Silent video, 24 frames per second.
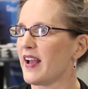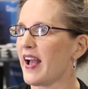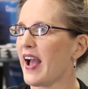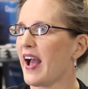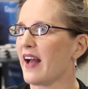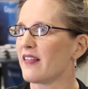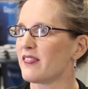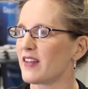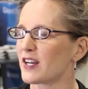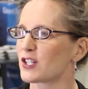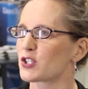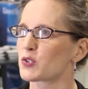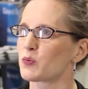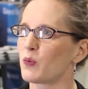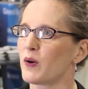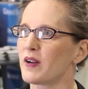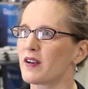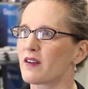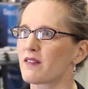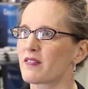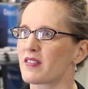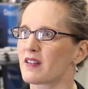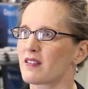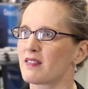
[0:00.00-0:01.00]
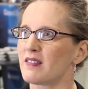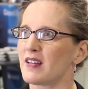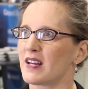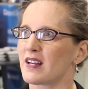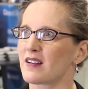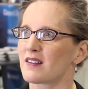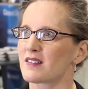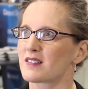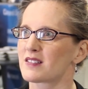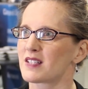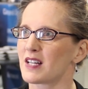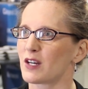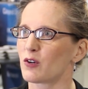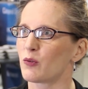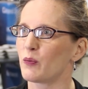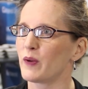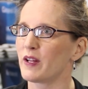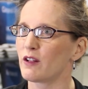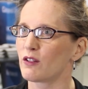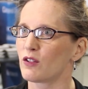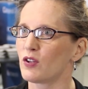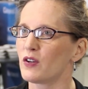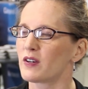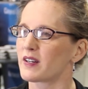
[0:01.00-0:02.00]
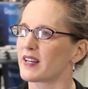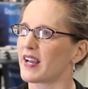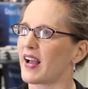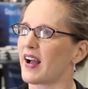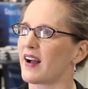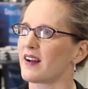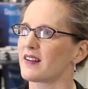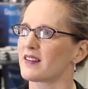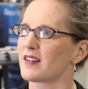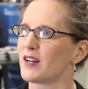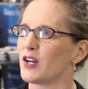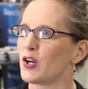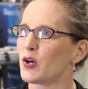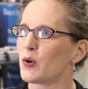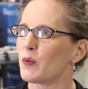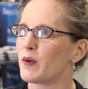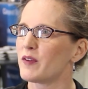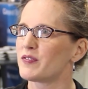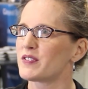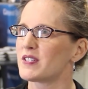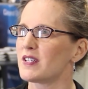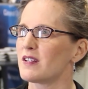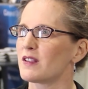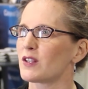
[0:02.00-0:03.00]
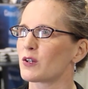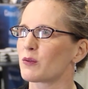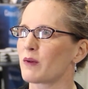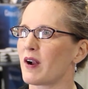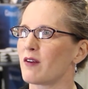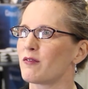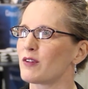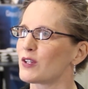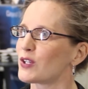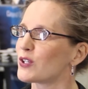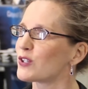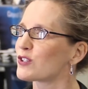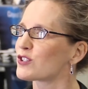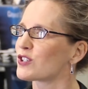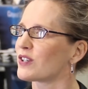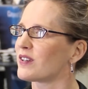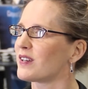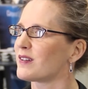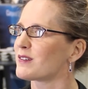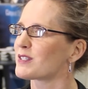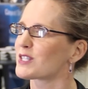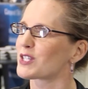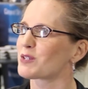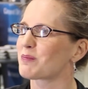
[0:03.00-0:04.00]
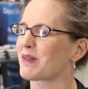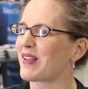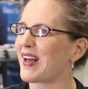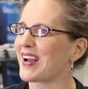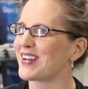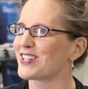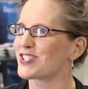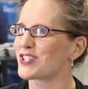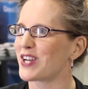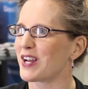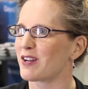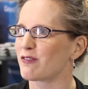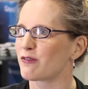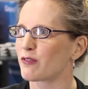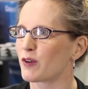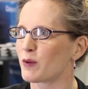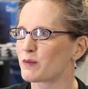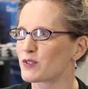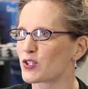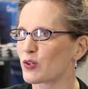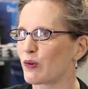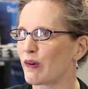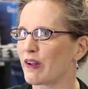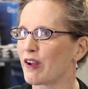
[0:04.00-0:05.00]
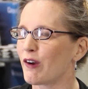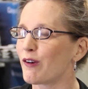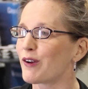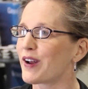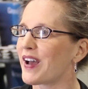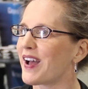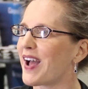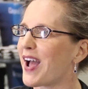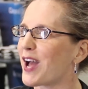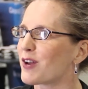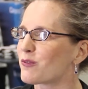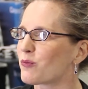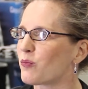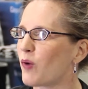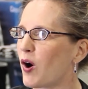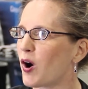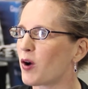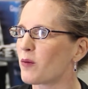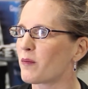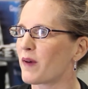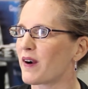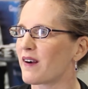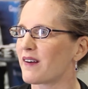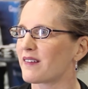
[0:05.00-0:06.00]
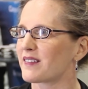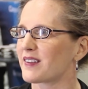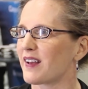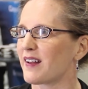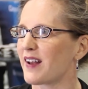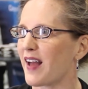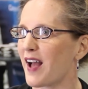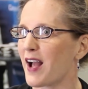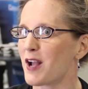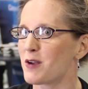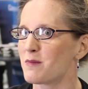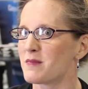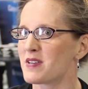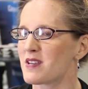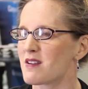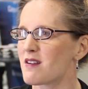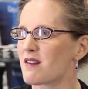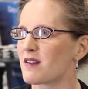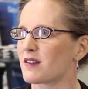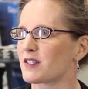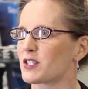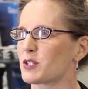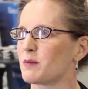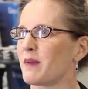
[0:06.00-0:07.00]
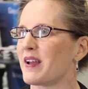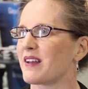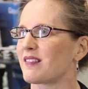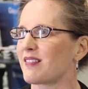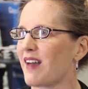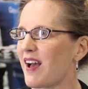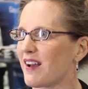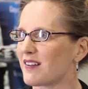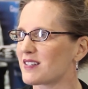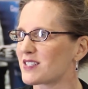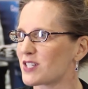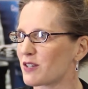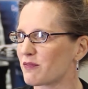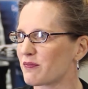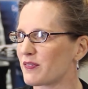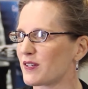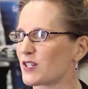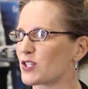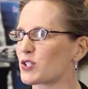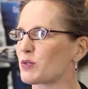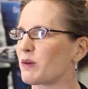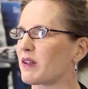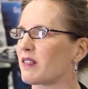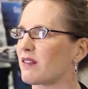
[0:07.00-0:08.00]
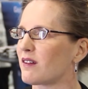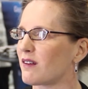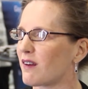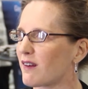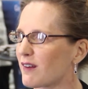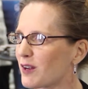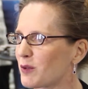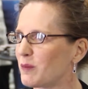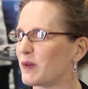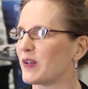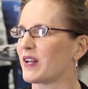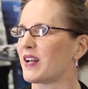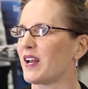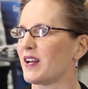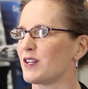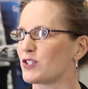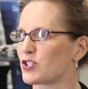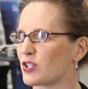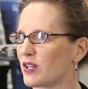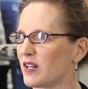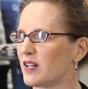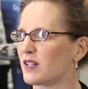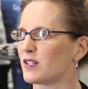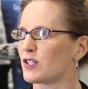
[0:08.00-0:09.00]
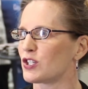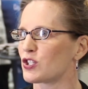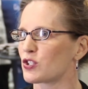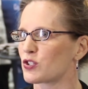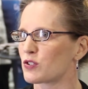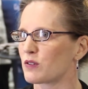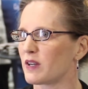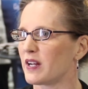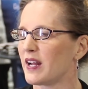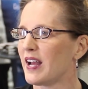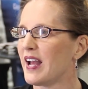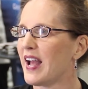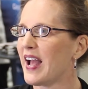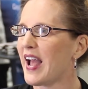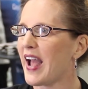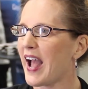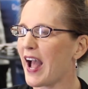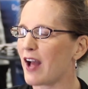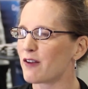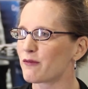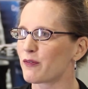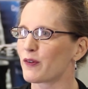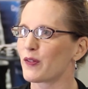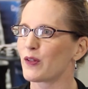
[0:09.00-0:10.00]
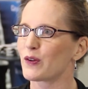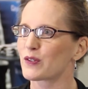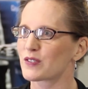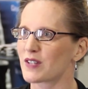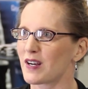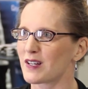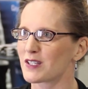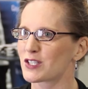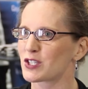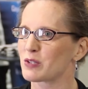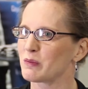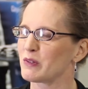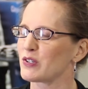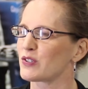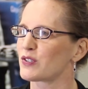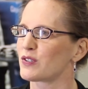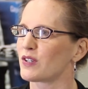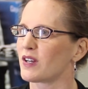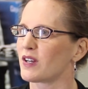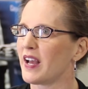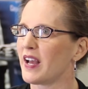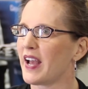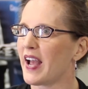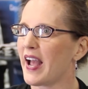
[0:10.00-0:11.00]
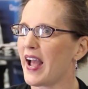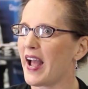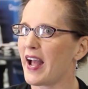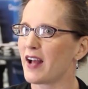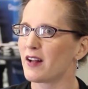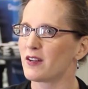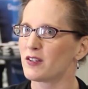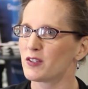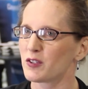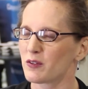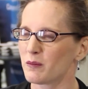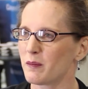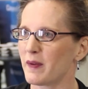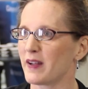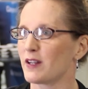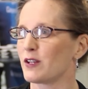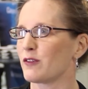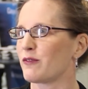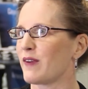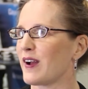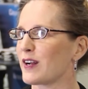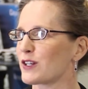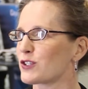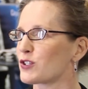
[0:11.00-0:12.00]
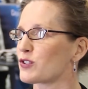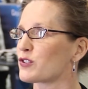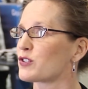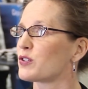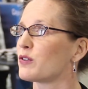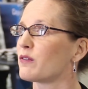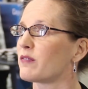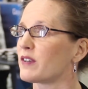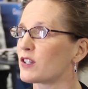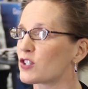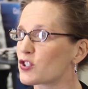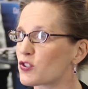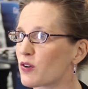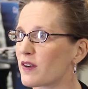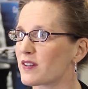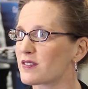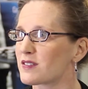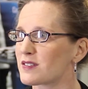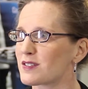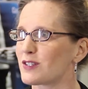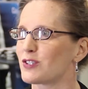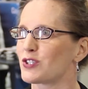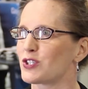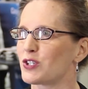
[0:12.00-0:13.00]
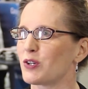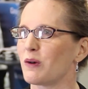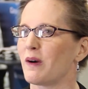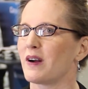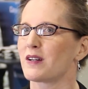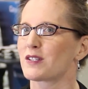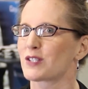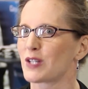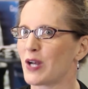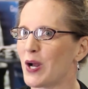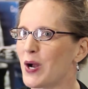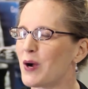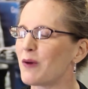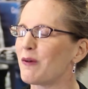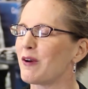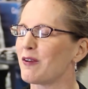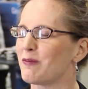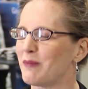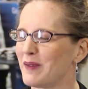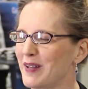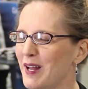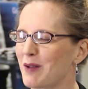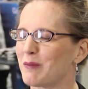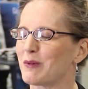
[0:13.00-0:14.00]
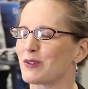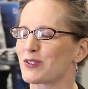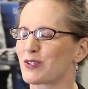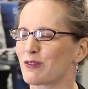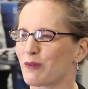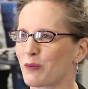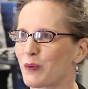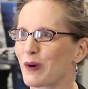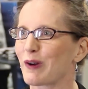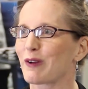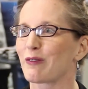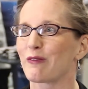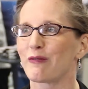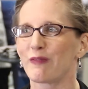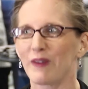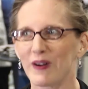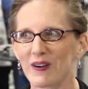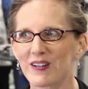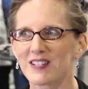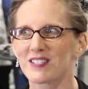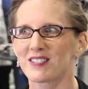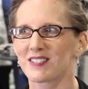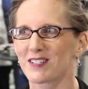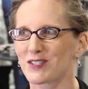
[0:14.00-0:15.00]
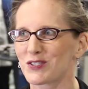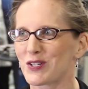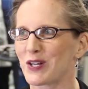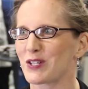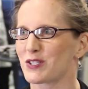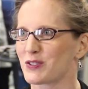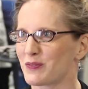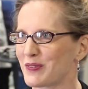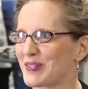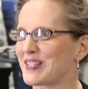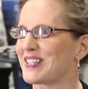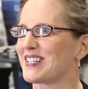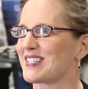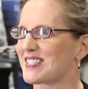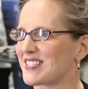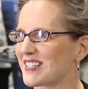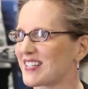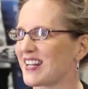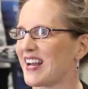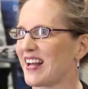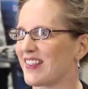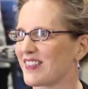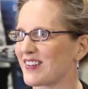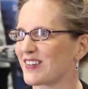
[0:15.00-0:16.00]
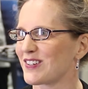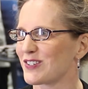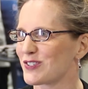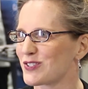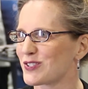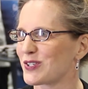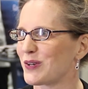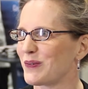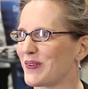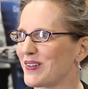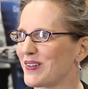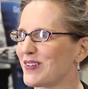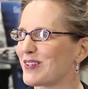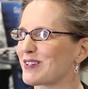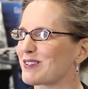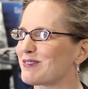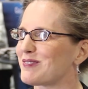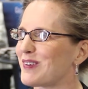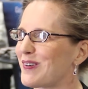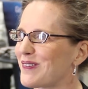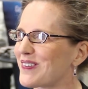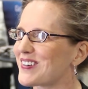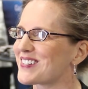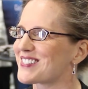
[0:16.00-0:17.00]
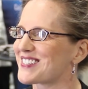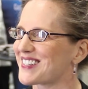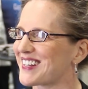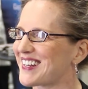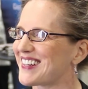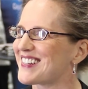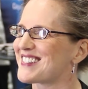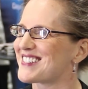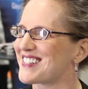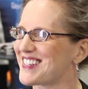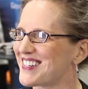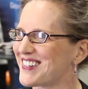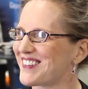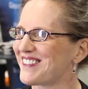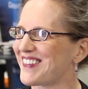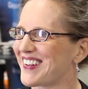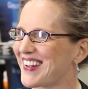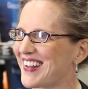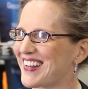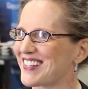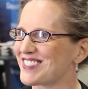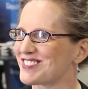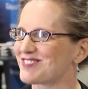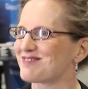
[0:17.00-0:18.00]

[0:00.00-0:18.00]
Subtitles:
And that's one of the things that we look at. We've seen the revolution in supply chain from Toyota and Walmart, and I'm here to make that difference within our communication industry. And for those customers and manufacturers who've entrusted to us, we've been able to work very successfully together. So we look forward to continuing it.